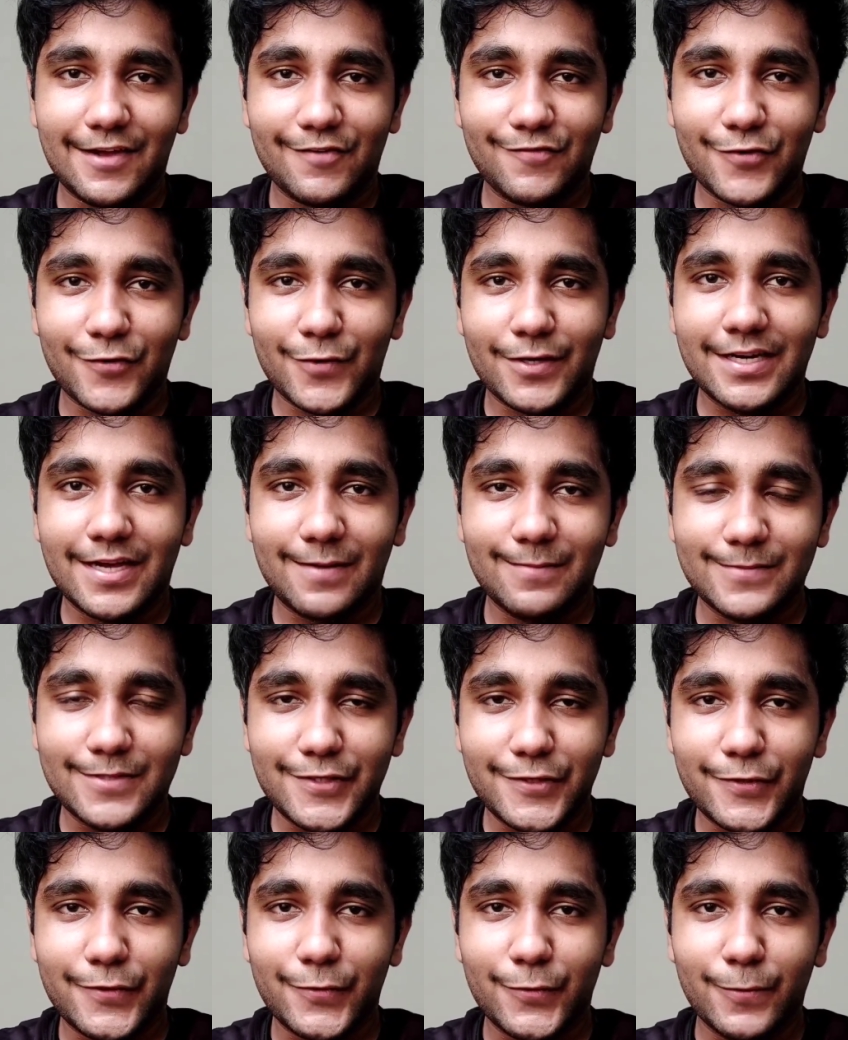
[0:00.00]
Everyone comes
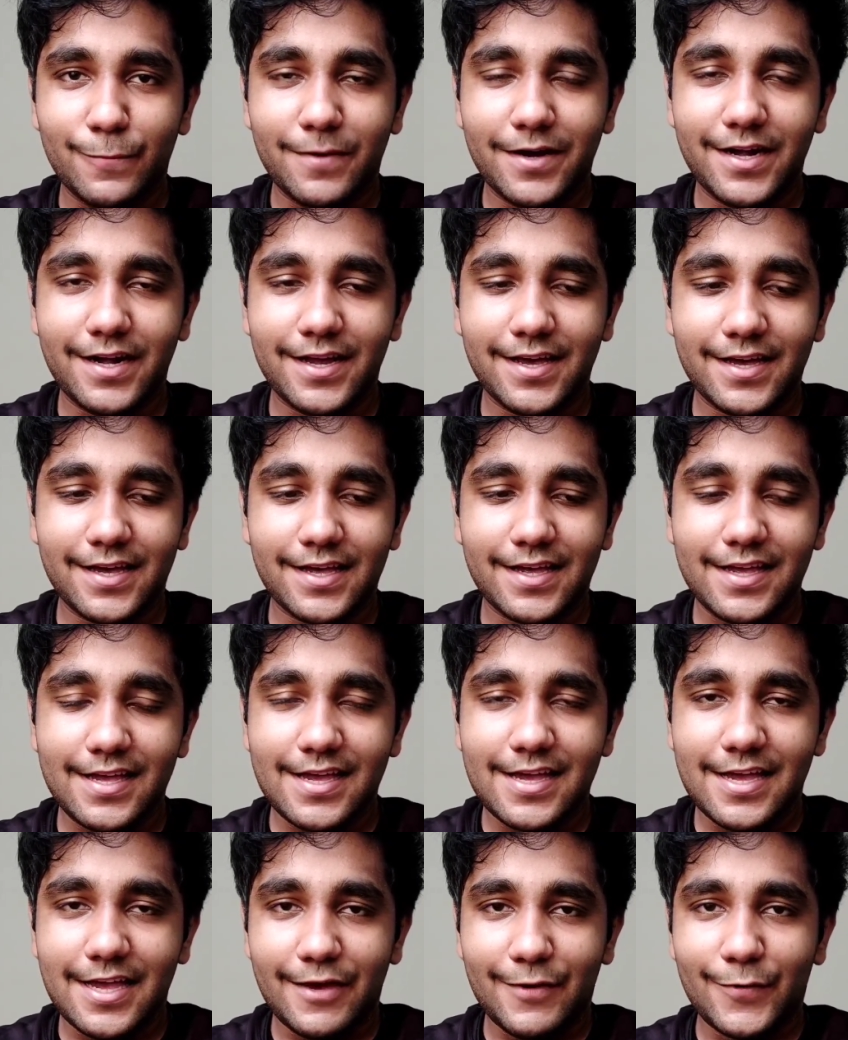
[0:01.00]
to your room and
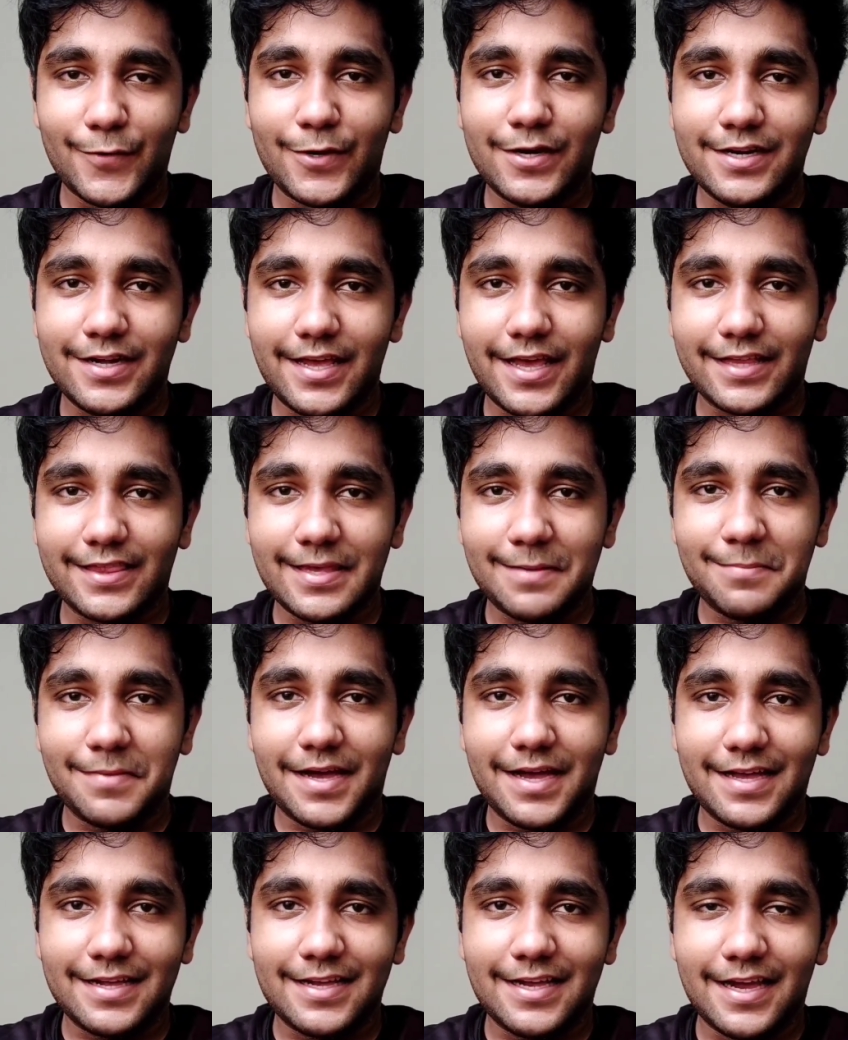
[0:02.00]
everyone will take their
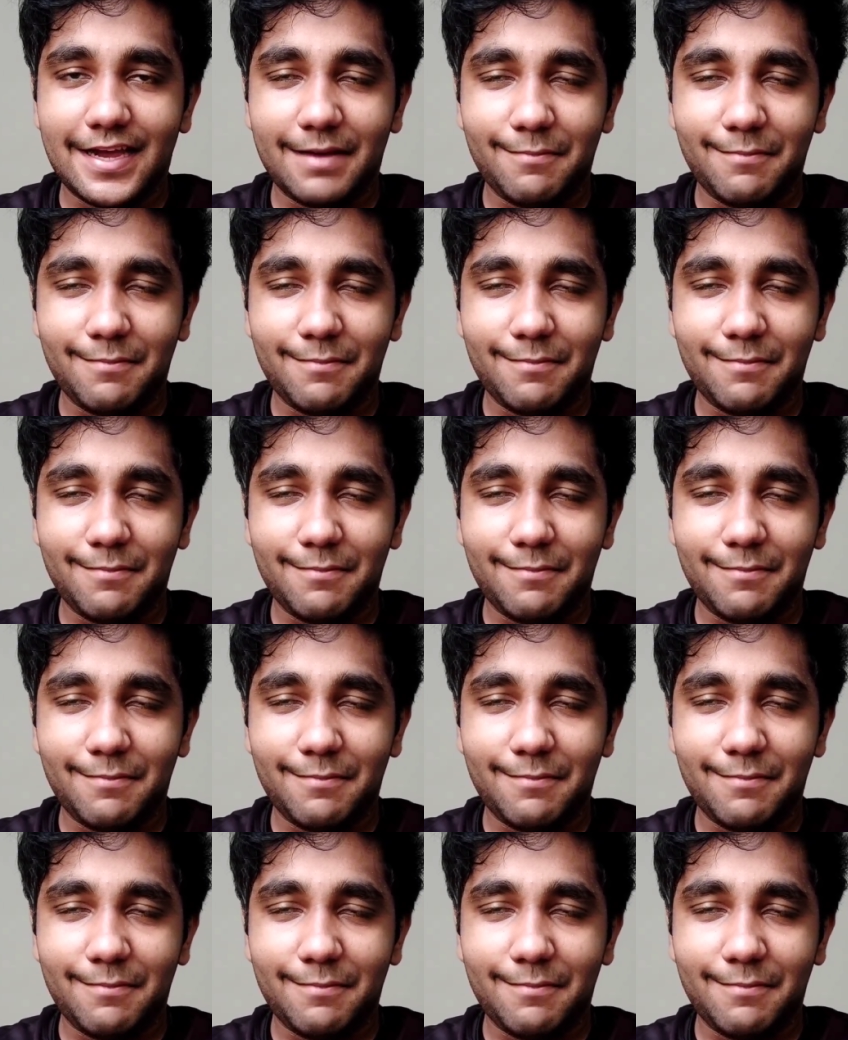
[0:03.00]
Maggie.